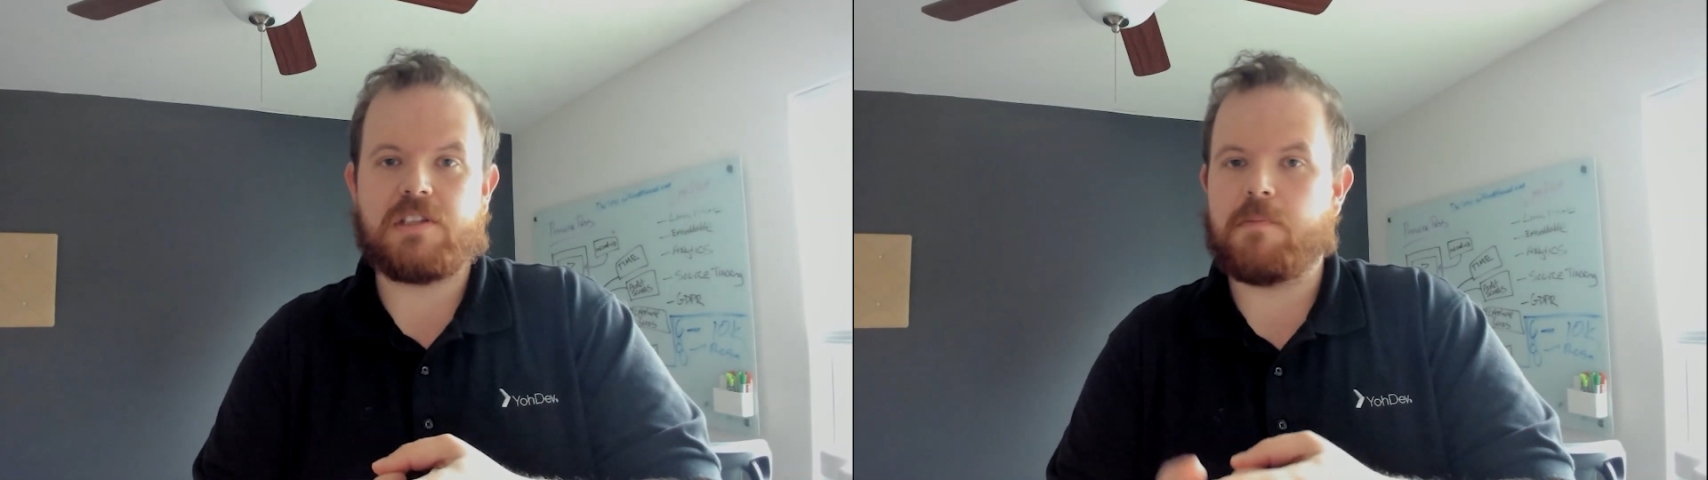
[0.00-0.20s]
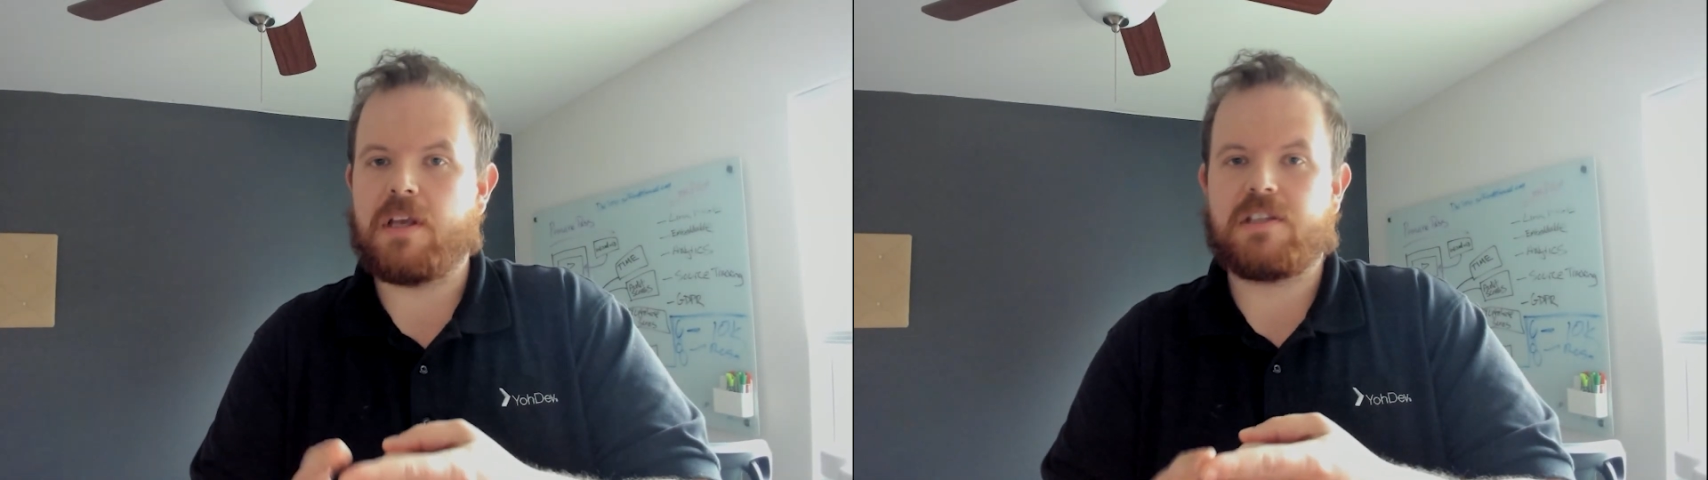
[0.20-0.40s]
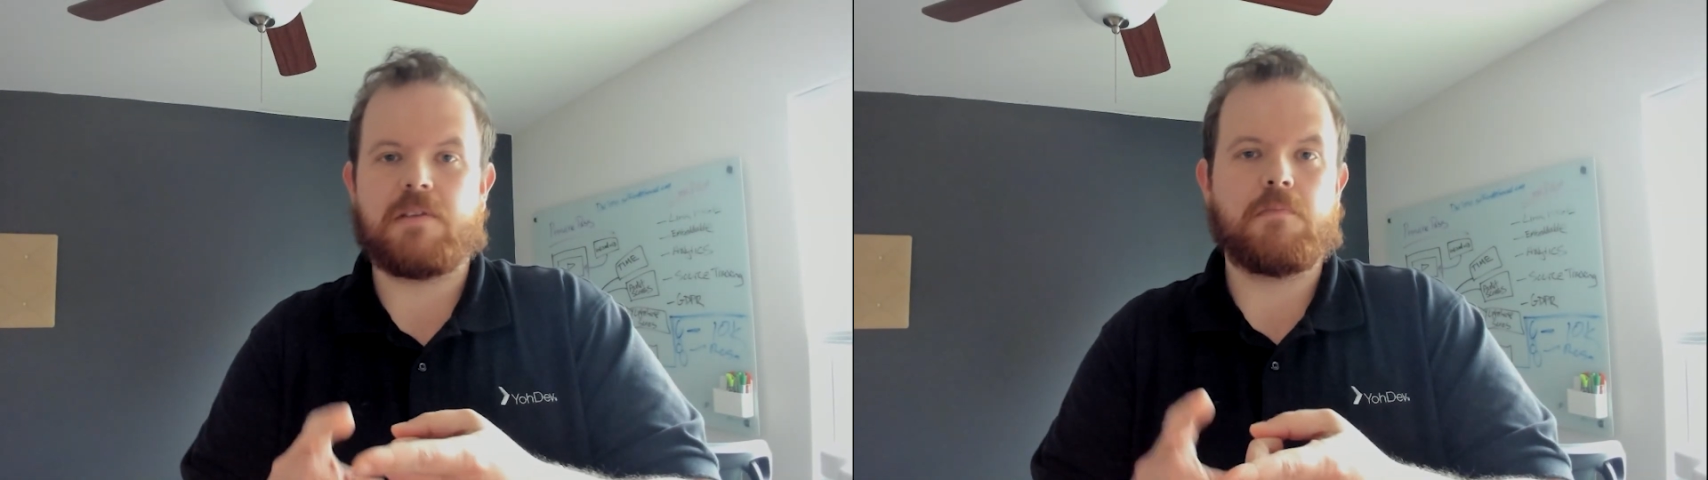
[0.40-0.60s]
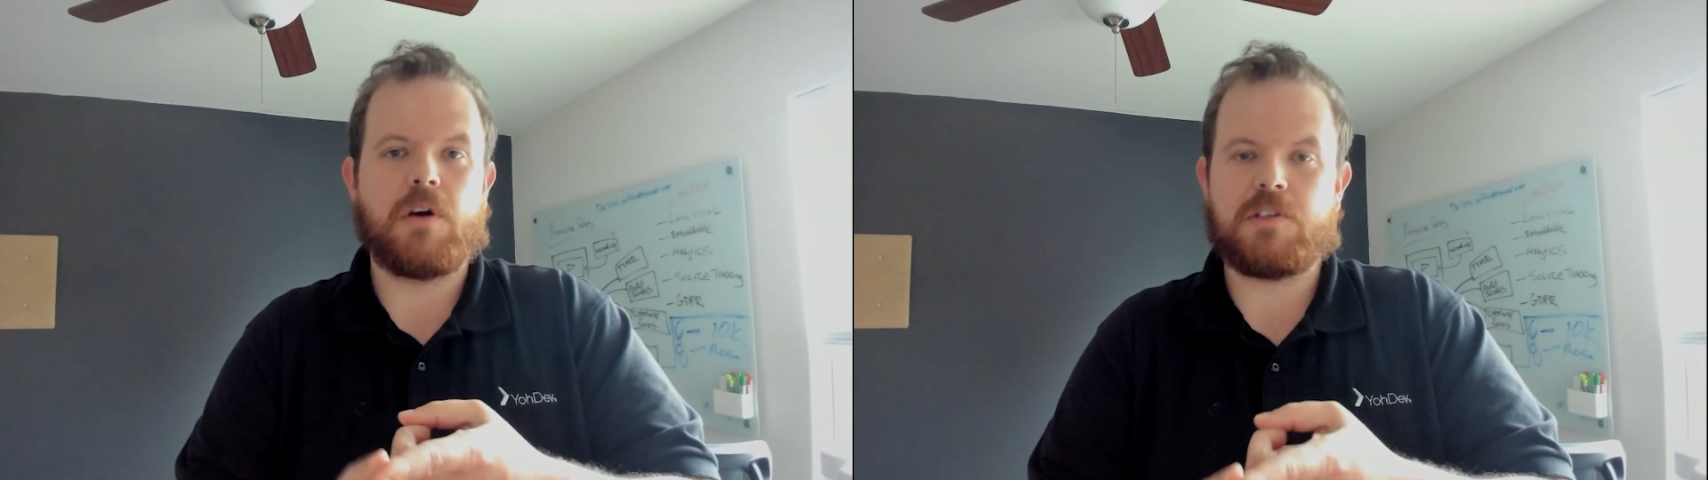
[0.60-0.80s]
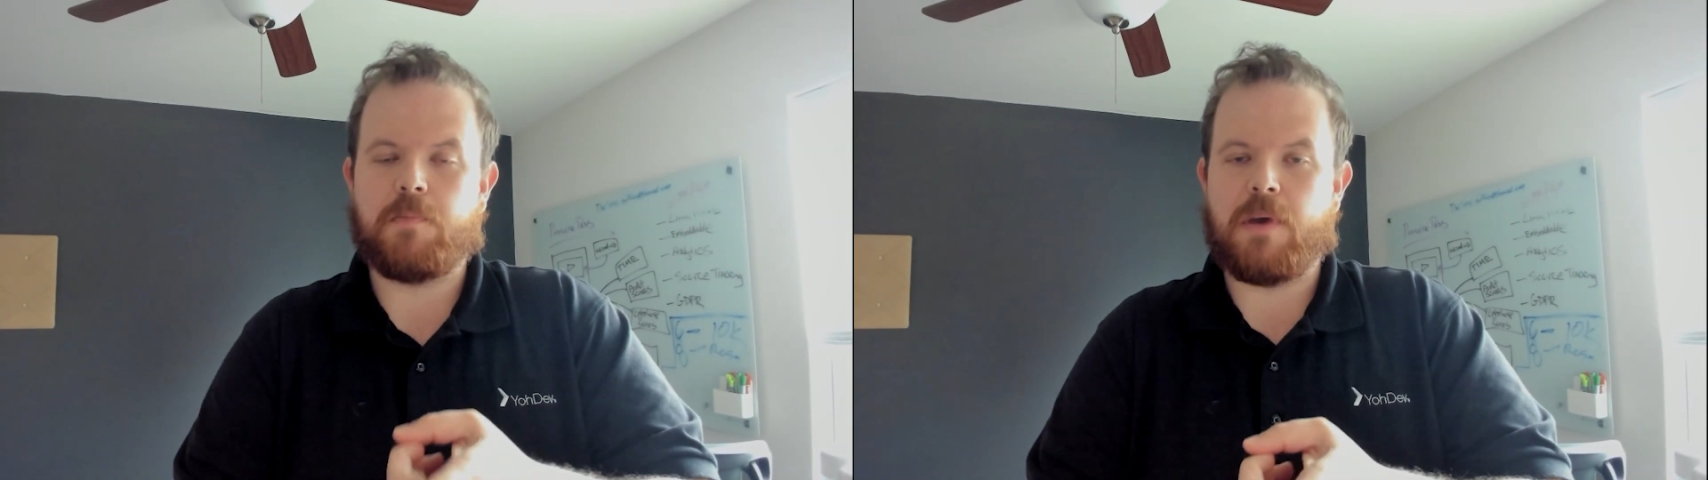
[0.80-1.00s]
and makes it
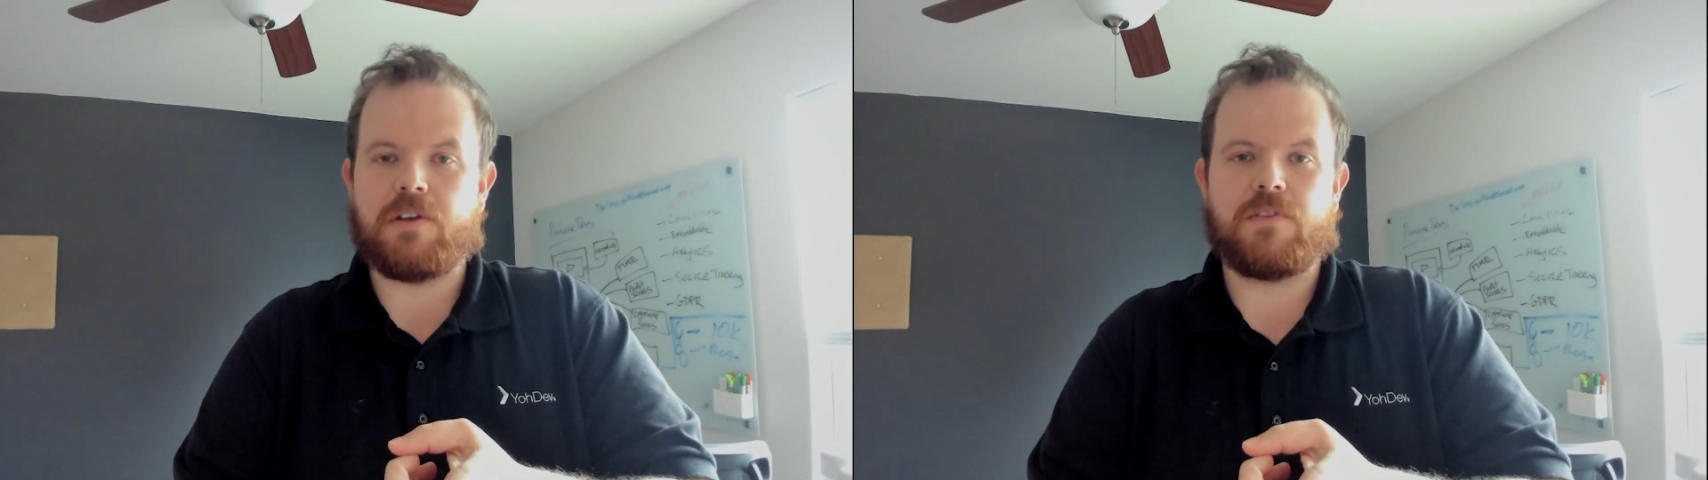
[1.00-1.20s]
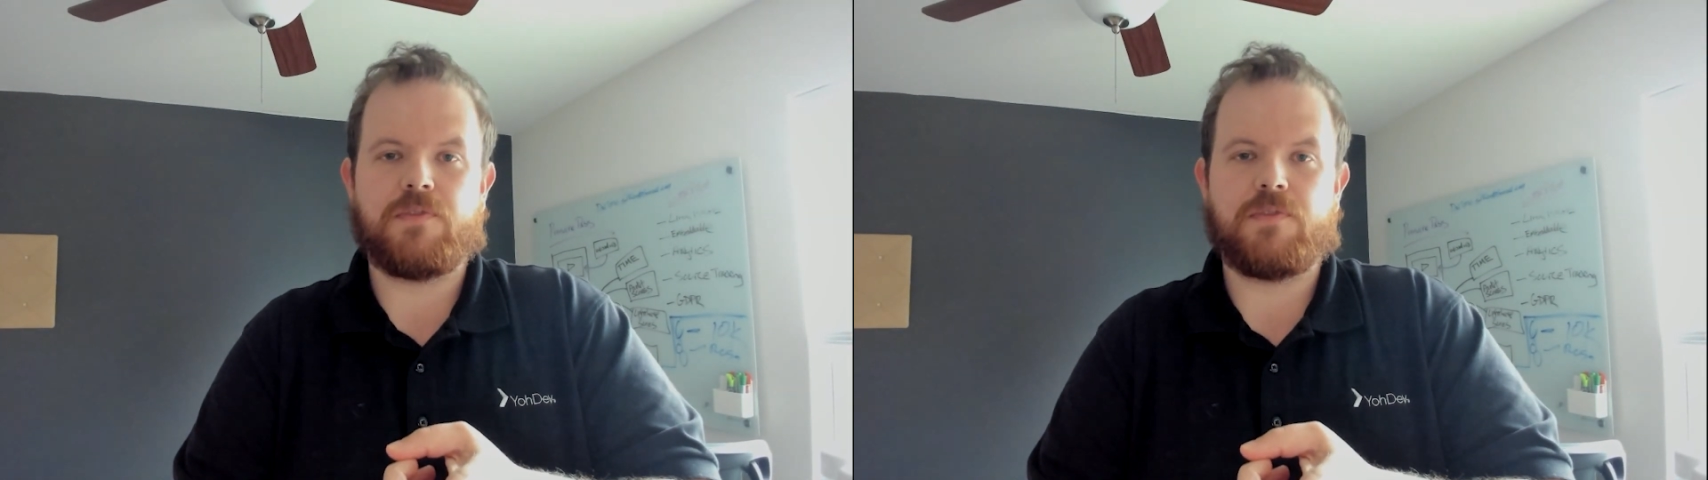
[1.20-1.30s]
much better